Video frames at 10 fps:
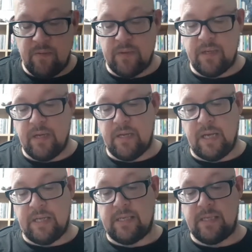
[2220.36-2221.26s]
uh,
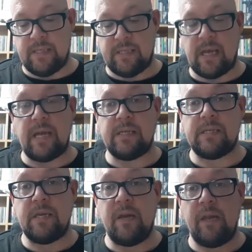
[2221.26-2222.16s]
and his estate are
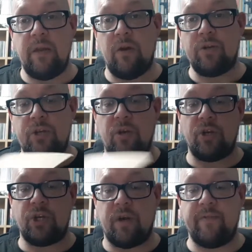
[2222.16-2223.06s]
certainly not not
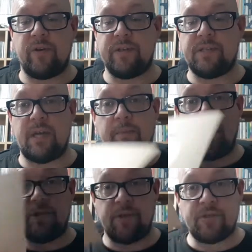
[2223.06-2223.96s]
shy of trying to
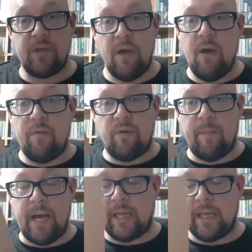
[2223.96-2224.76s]
separate us from our